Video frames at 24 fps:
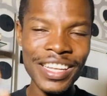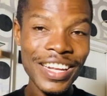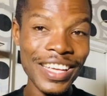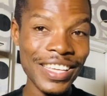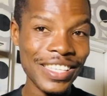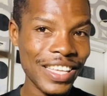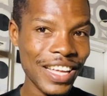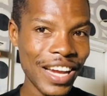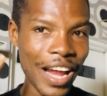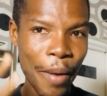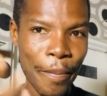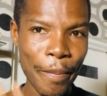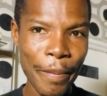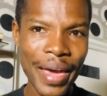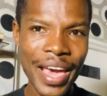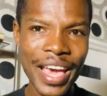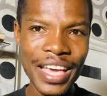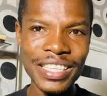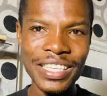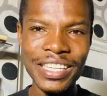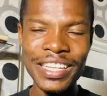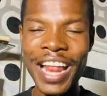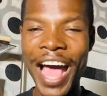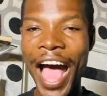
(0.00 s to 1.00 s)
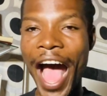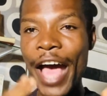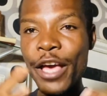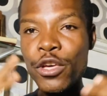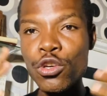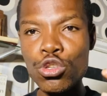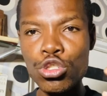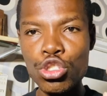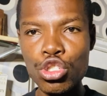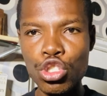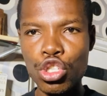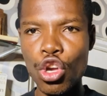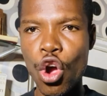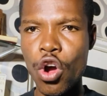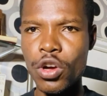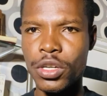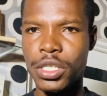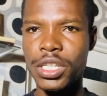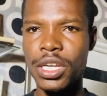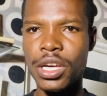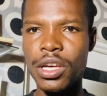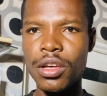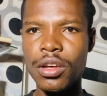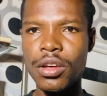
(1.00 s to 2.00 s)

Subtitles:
Is it amazing? Are you shocked?